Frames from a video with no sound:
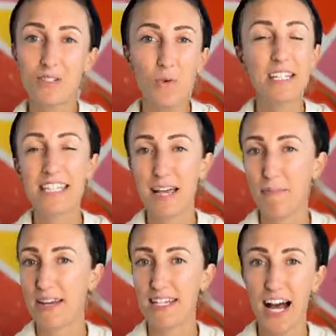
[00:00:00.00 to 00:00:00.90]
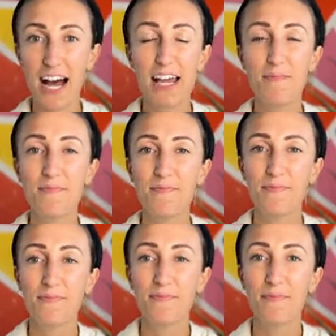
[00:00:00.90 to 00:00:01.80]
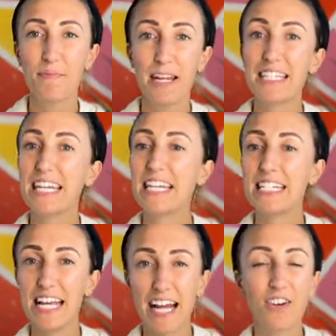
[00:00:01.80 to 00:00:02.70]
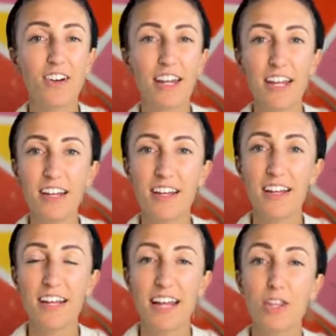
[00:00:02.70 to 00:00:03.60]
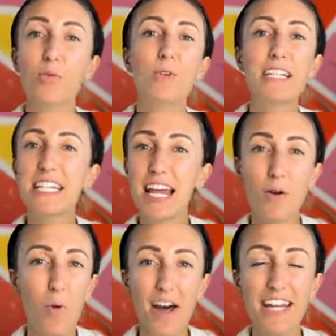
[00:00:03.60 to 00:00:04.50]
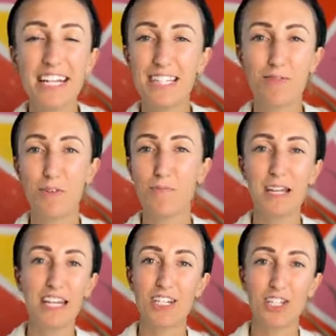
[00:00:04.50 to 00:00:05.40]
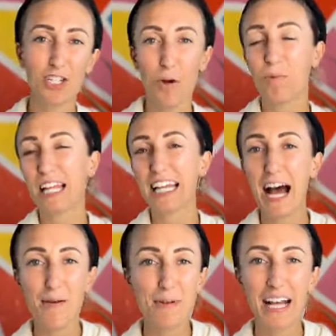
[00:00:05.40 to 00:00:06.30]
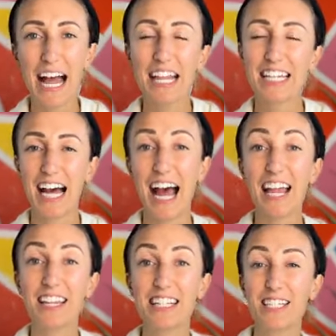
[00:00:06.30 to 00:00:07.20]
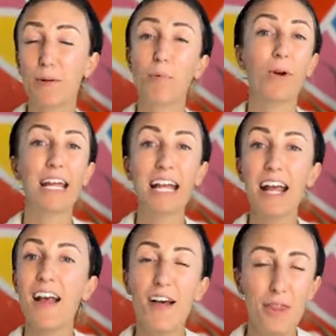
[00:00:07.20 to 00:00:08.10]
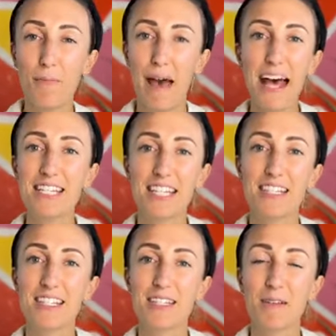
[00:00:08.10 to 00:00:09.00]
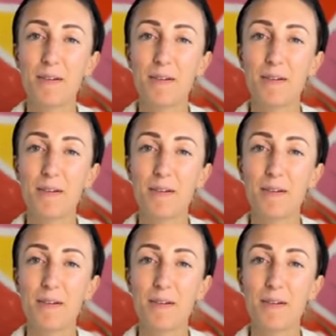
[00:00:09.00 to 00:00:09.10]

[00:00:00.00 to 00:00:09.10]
one step at a time, but it's in integrity and the reason I want it isn't for me to just go plane hopping island to island, it's to bring the masses